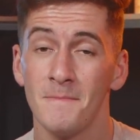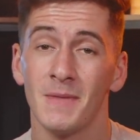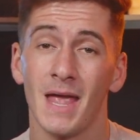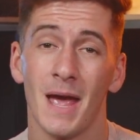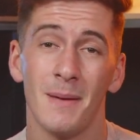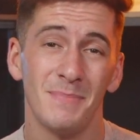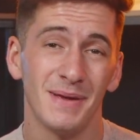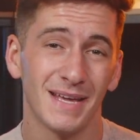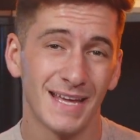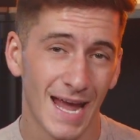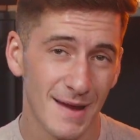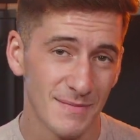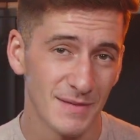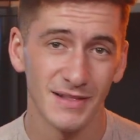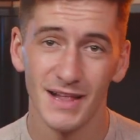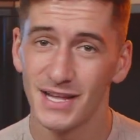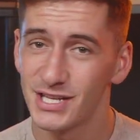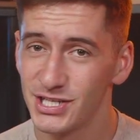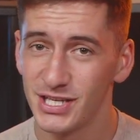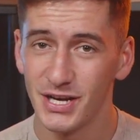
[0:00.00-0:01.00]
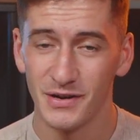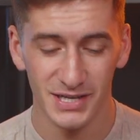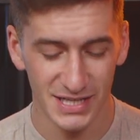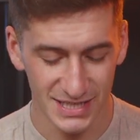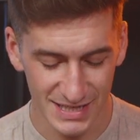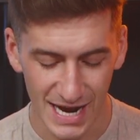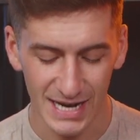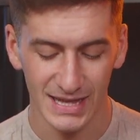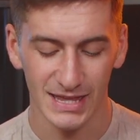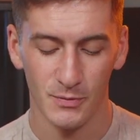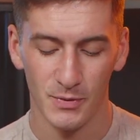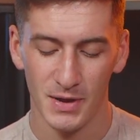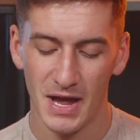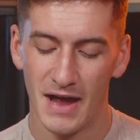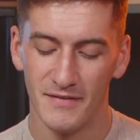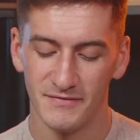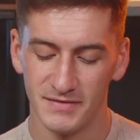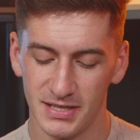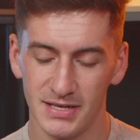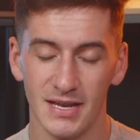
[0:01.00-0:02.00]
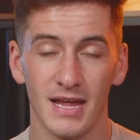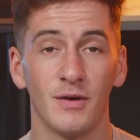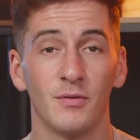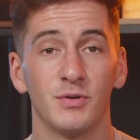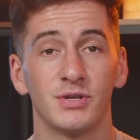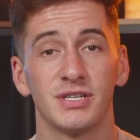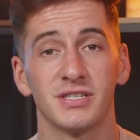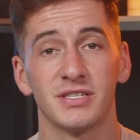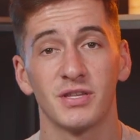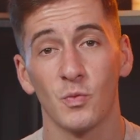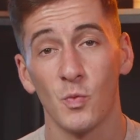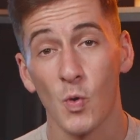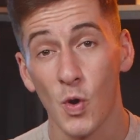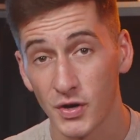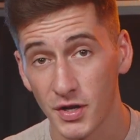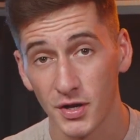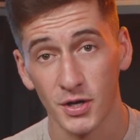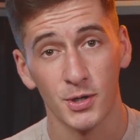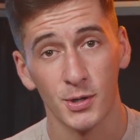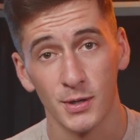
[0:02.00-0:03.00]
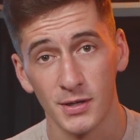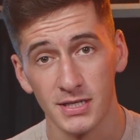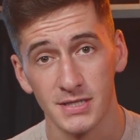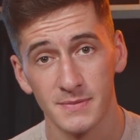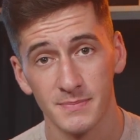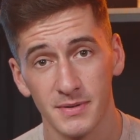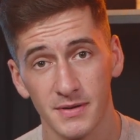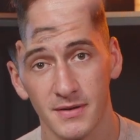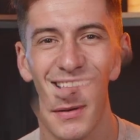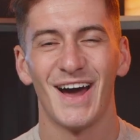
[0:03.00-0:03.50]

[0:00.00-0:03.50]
and became the legendary snack that we have today, which is the walnut crisp.